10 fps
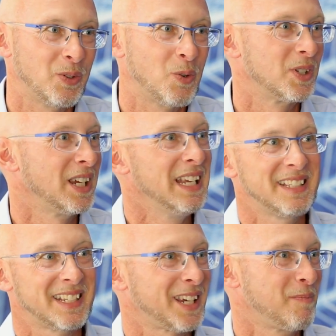or
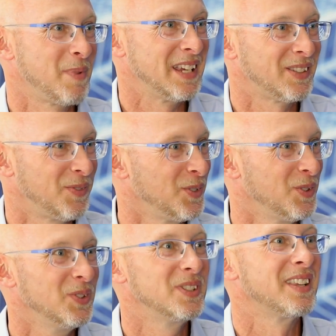insect-based
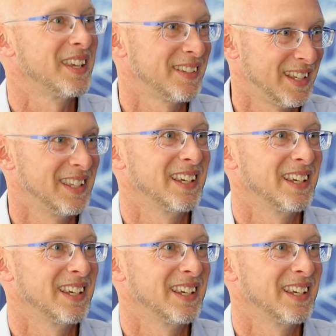foods and things in